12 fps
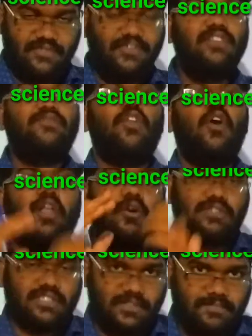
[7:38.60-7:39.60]
will flow
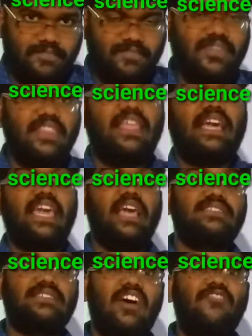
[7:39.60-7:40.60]
out in the
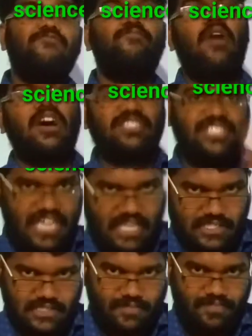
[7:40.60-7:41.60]
case of mass
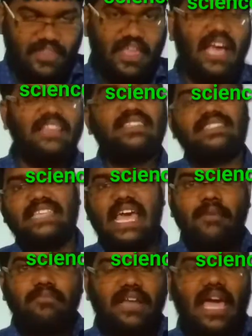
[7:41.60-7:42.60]
change, and the
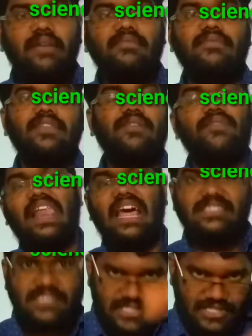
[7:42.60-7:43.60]
same time
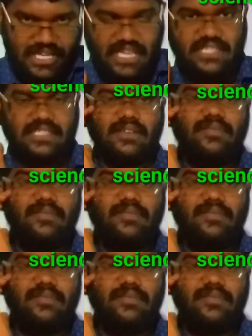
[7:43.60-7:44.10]
velocity change.